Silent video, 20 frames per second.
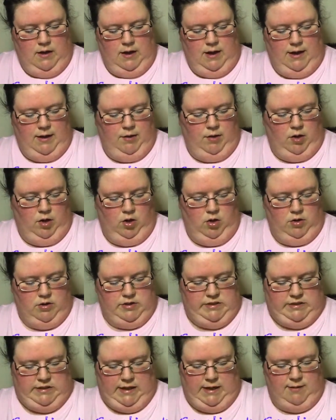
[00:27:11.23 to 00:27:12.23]
I
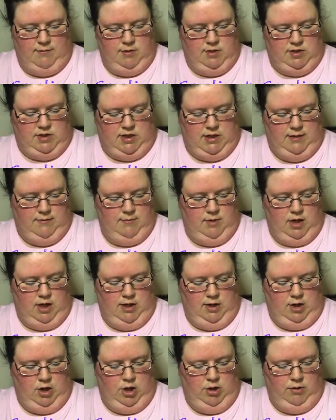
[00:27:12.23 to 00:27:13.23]
heard sirens coming
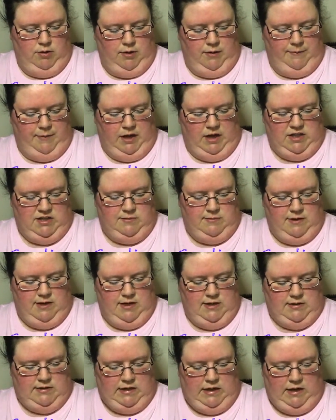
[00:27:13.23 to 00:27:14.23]
and going past me
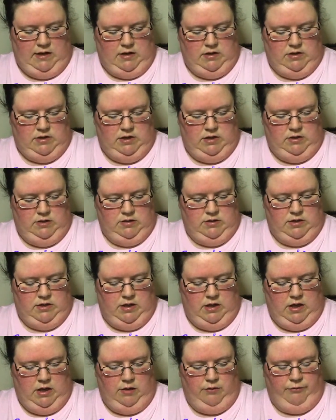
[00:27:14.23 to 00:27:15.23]
as I continued to
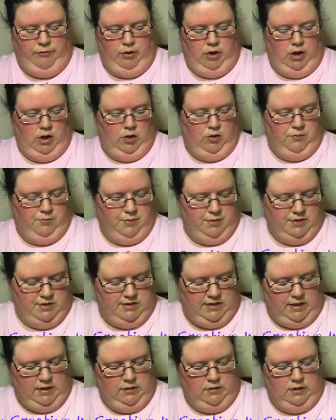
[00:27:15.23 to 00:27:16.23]
yell for help.
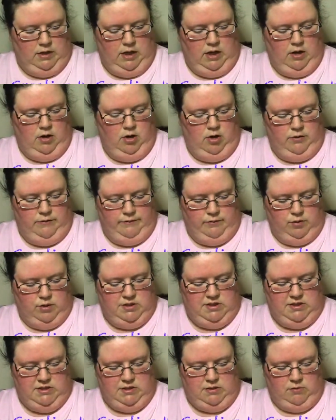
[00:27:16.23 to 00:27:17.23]
Suddenly, I heard
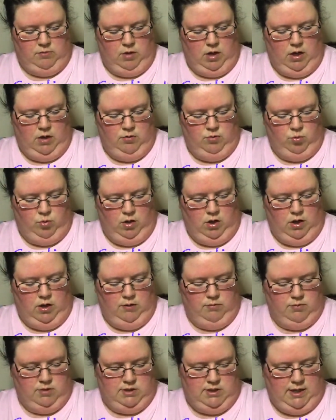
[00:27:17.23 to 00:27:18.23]
voices around where I
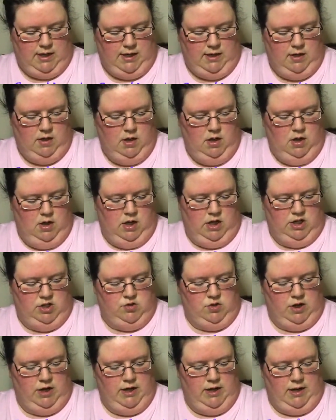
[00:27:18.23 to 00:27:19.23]
was at. I
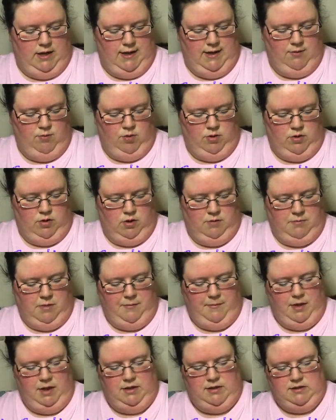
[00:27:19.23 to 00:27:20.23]
tried again with all my
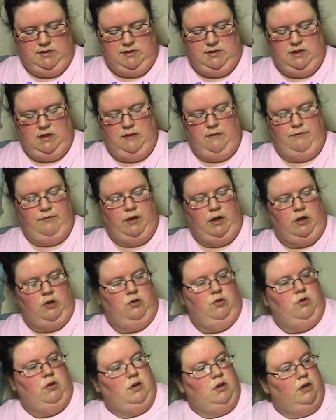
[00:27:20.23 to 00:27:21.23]
might to see if I
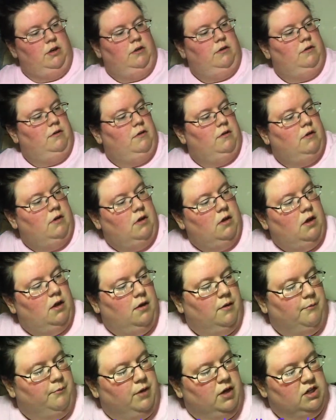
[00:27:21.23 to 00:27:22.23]
could
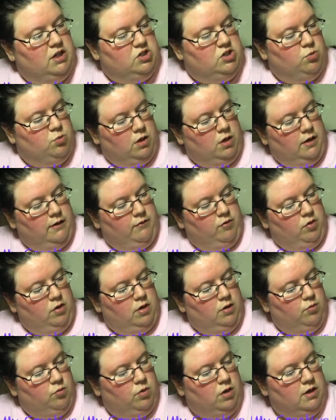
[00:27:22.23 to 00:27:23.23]
budge whatever
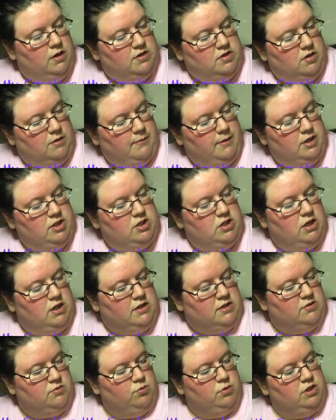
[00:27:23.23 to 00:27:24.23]
it was on my
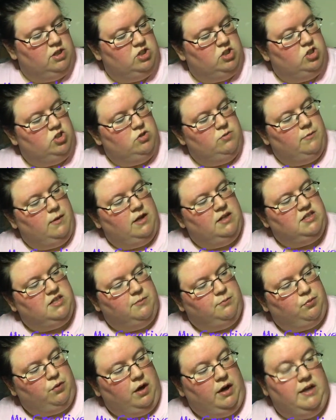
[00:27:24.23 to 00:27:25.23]
chest, which, to my
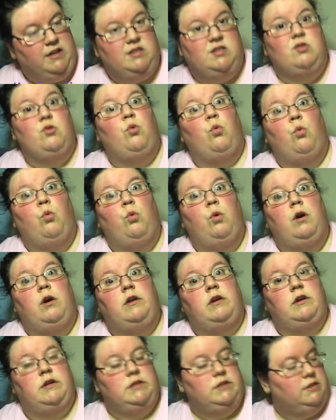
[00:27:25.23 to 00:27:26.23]
surprise,
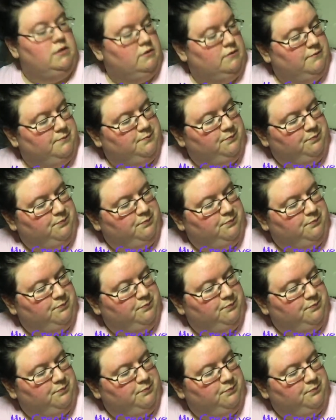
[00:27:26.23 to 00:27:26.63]
worked.